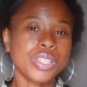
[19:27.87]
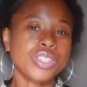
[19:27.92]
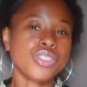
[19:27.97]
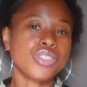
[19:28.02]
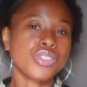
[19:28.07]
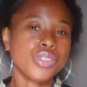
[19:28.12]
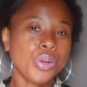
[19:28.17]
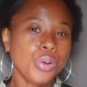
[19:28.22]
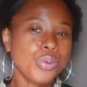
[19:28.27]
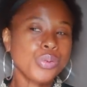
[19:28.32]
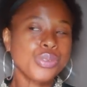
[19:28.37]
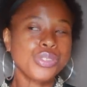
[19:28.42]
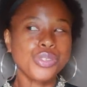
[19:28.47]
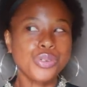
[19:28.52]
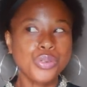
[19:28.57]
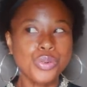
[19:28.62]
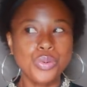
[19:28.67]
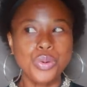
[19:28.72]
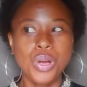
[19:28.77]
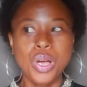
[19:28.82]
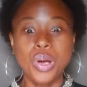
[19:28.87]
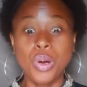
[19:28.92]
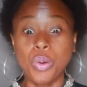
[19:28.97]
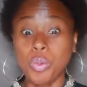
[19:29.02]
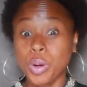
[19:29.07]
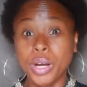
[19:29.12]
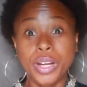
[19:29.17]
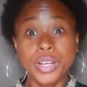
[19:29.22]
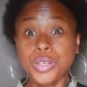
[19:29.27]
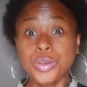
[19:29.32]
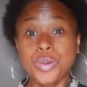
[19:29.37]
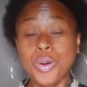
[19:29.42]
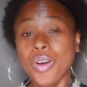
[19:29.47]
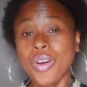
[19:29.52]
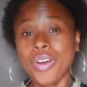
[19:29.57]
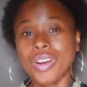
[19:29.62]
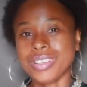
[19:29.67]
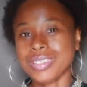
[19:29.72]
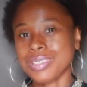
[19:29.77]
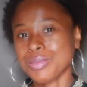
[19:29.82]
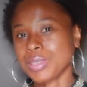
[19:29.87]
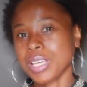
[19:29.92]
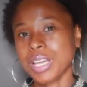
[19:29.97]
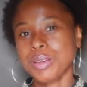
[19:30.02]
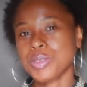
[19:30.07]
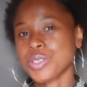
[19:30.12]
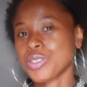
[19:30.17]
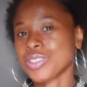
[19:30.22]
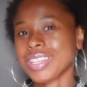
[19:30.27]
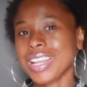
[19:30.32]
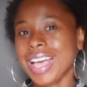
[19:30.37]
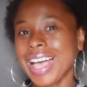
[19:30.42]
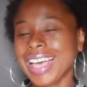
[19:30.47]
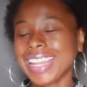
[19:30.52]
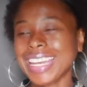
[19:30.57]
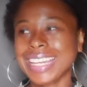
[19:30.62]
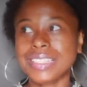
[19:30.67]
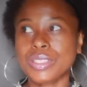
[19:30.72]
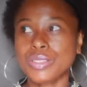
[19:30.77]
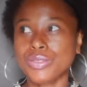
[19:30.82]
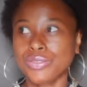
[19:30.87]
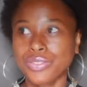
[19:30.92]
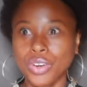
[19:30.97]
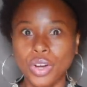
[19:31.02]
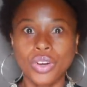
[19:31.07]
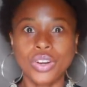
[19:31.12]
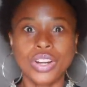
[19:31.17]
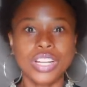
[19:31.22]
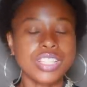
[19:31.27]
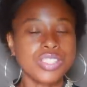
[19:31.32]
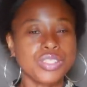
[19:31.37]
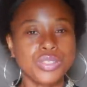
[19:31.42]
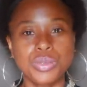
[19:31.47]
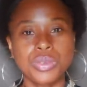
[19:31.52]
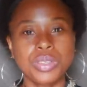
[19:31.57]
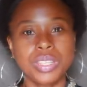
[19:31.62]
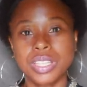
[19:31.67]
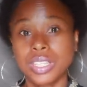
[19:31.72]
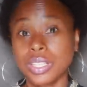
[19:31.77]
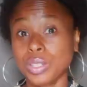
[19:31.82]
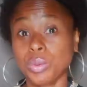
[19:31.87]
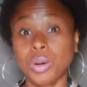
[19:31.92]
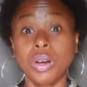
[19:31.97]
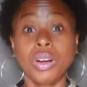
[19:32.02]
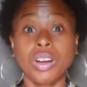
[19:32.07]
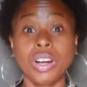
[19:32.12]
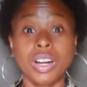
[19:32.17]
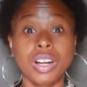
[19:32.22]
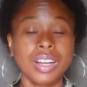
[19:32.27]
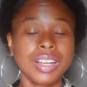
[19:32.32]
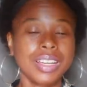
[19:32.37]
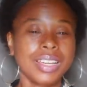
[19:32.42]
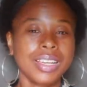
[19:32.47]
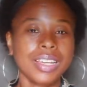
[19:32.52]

It shows you where you are. Sometimes you're not as far as you think you are.